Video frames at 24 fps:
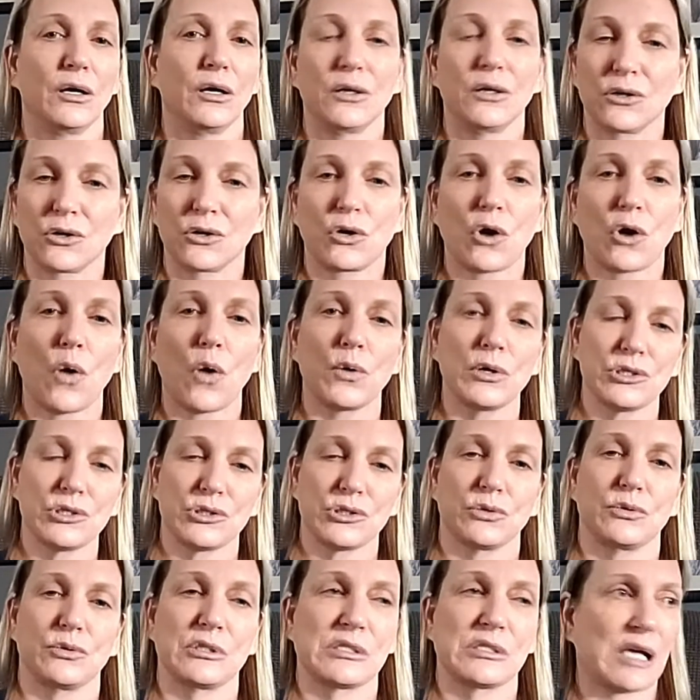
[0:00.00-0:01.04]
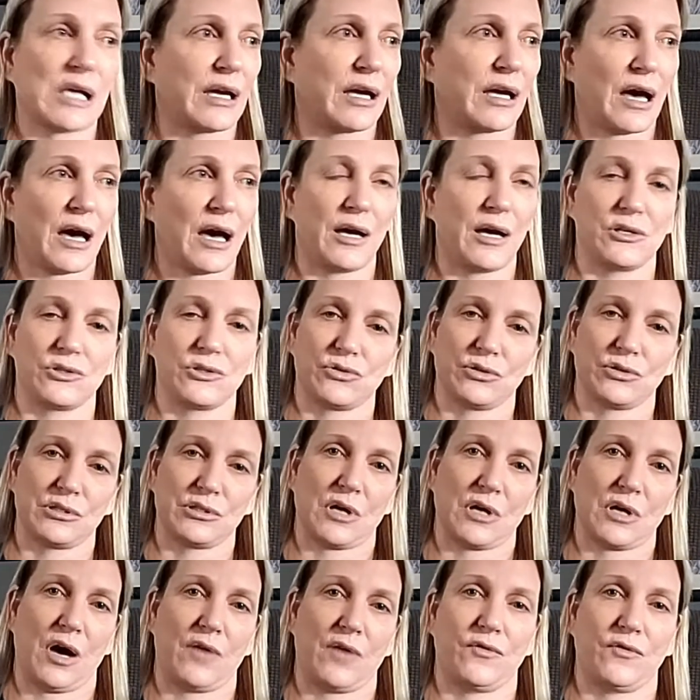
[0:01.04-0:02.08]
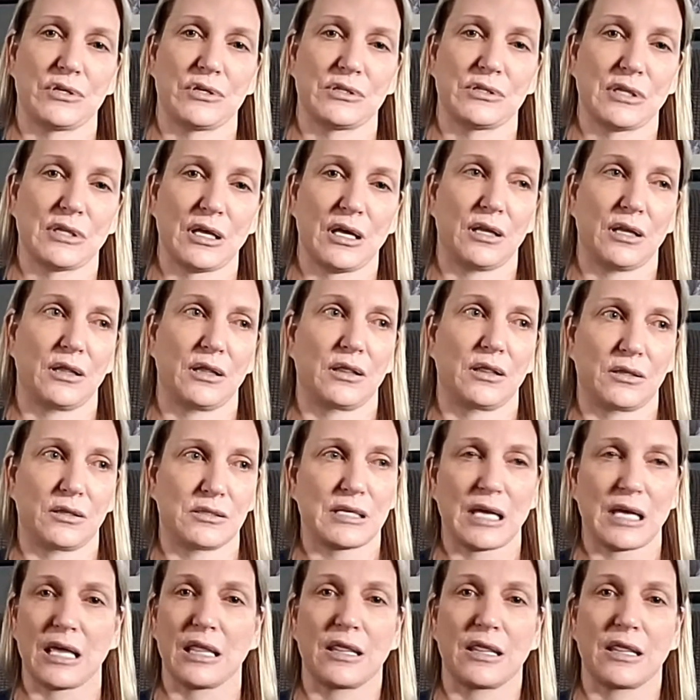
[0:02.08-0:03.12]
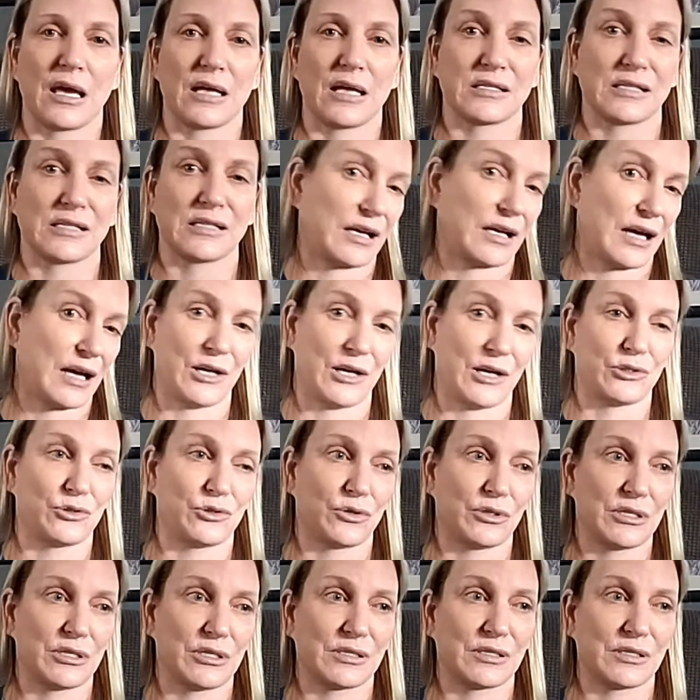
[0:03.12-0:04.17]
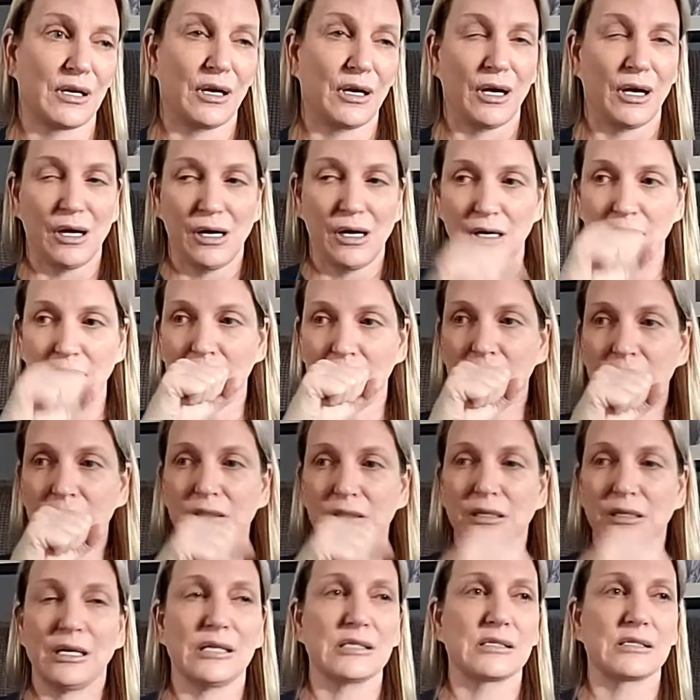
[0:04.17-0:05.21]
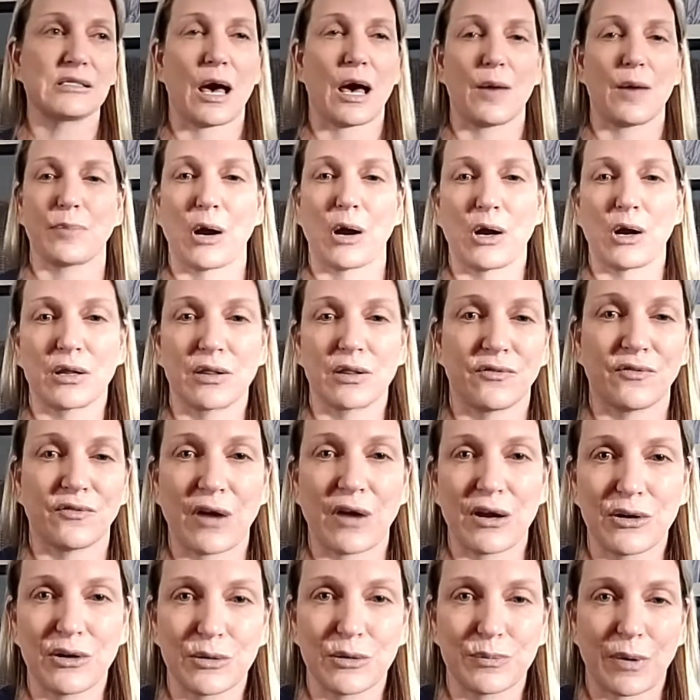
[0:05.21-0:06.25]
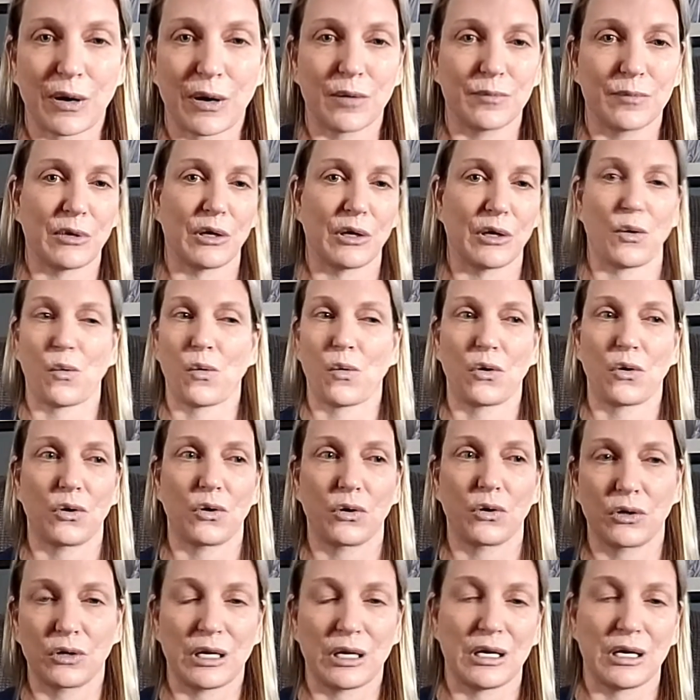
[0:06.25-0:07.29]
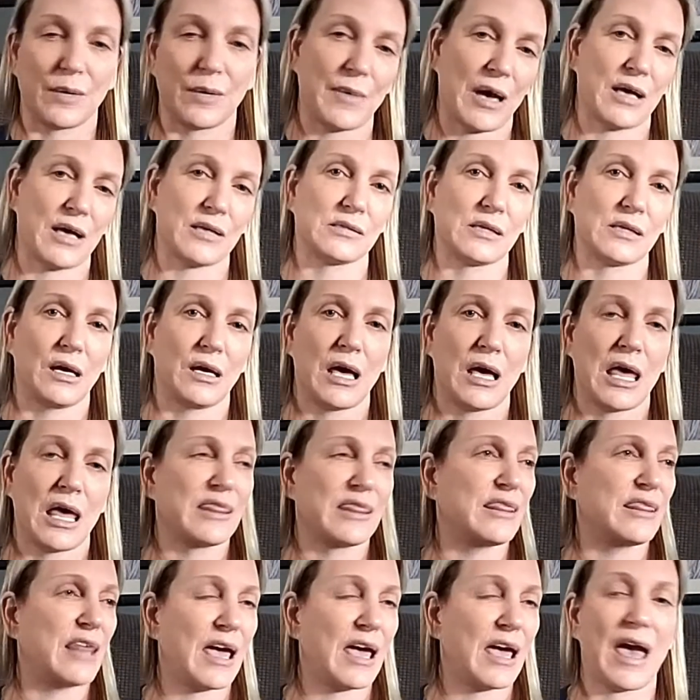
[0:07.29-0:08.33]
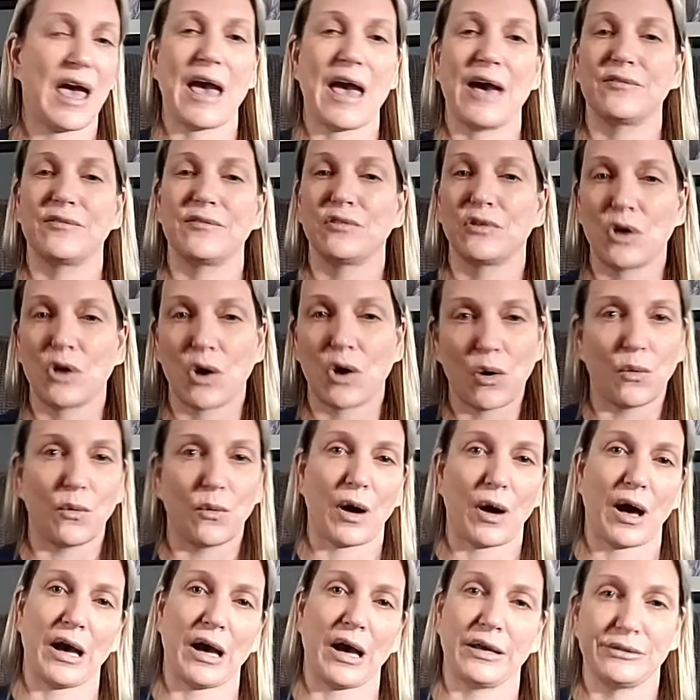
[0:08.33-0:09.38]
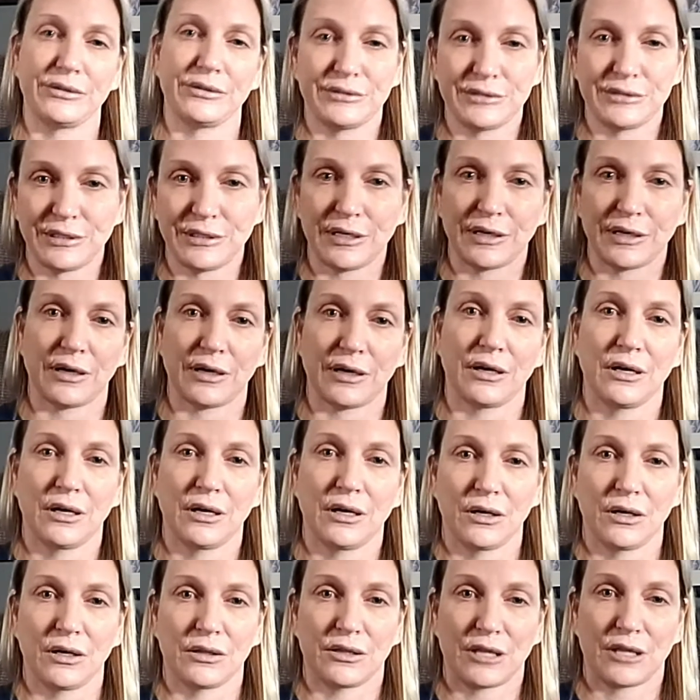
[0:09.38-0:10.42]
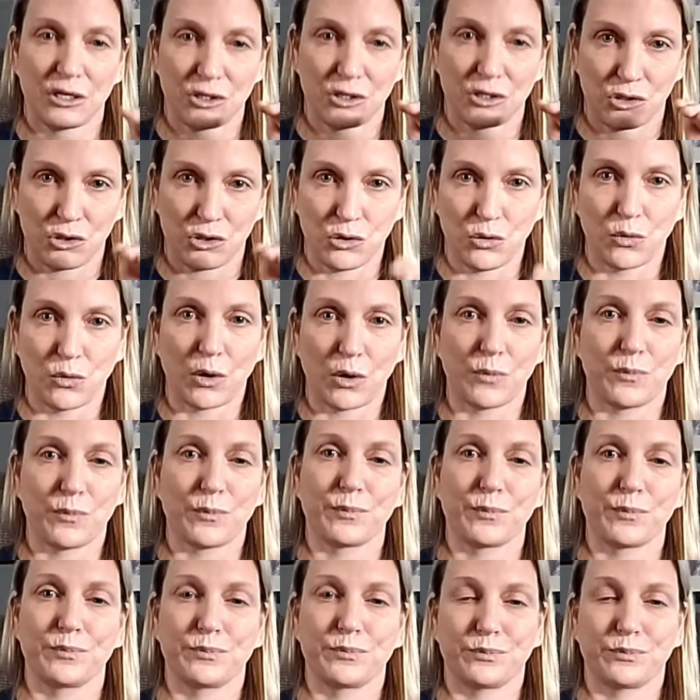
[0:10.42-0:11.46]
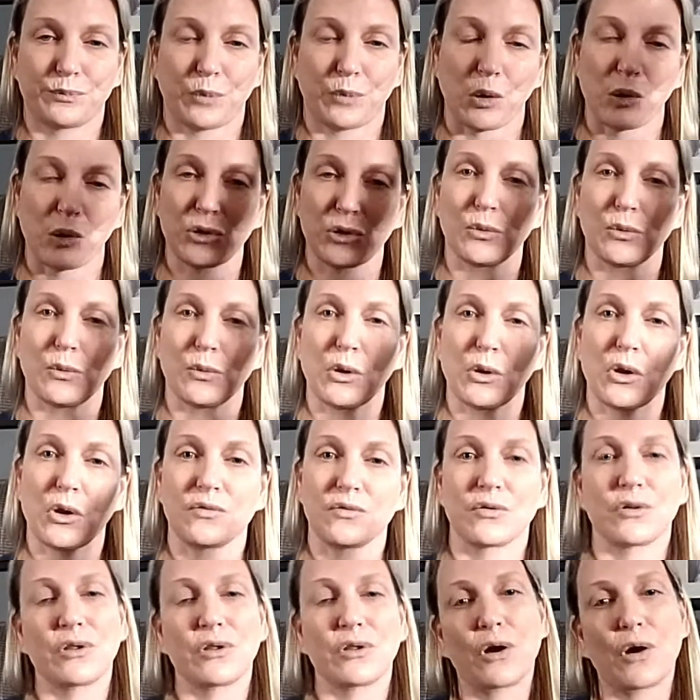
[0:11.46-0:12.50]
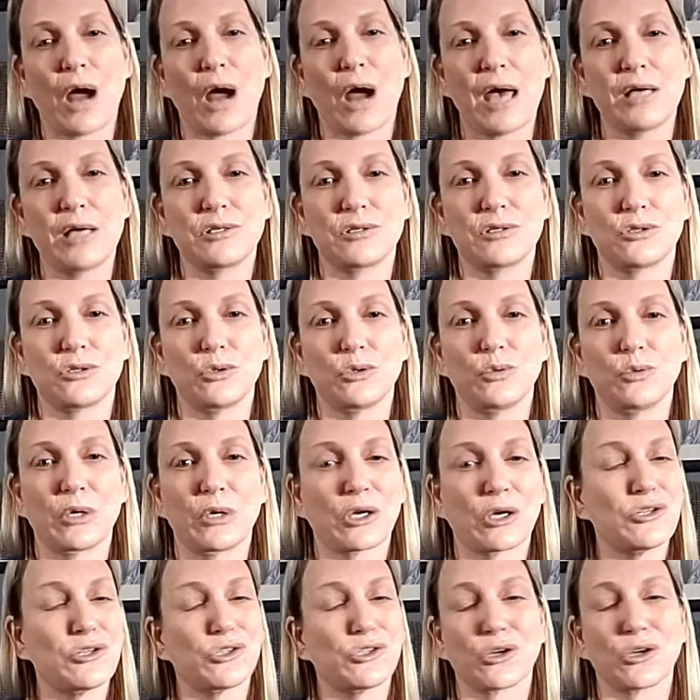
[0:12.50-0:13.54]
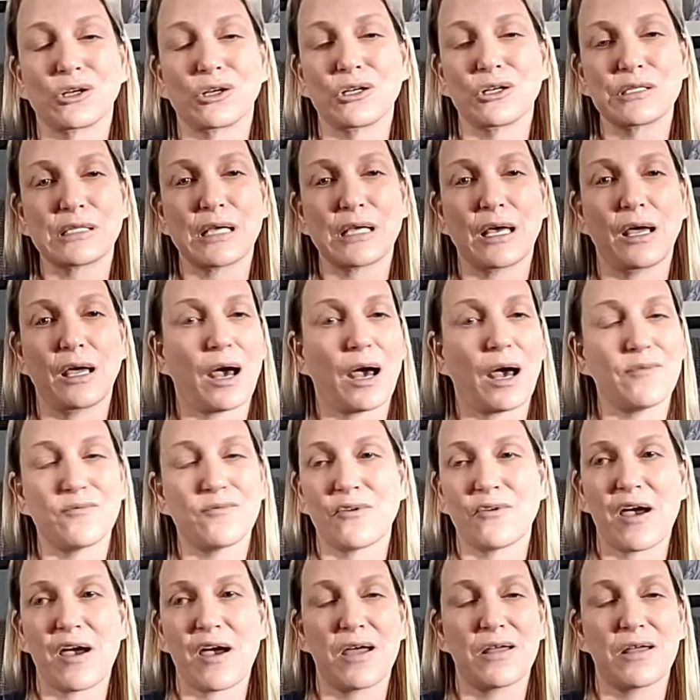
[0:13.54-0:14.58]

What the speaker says: Go into a psychiatrist's office that psychiatrist is not part of the fire department or EMS. They have no idea that you are pulling the wool over their eyes too, because you're going to say, I'm fine.